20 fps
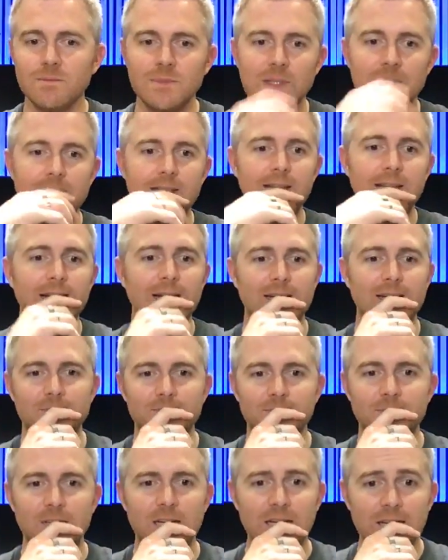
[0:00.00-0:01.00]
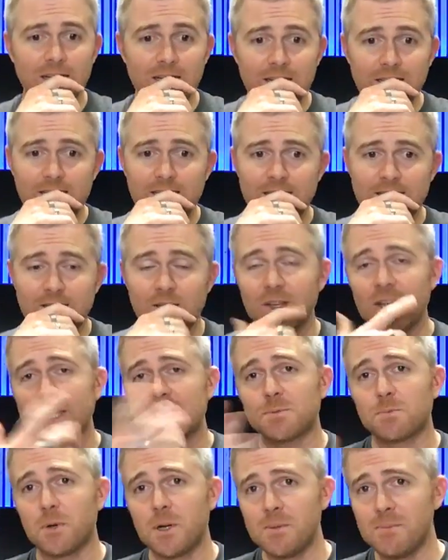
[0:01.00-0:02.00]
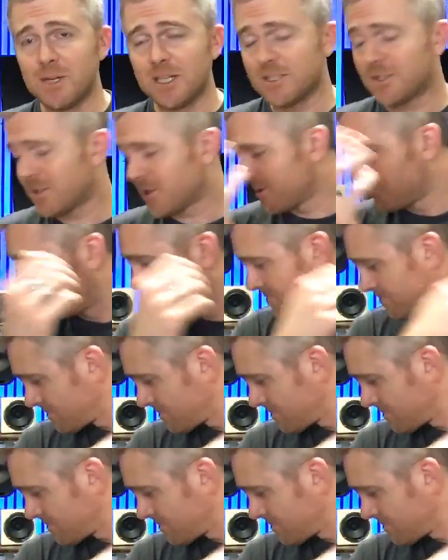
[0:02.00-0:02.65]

yeah, so that's pretty much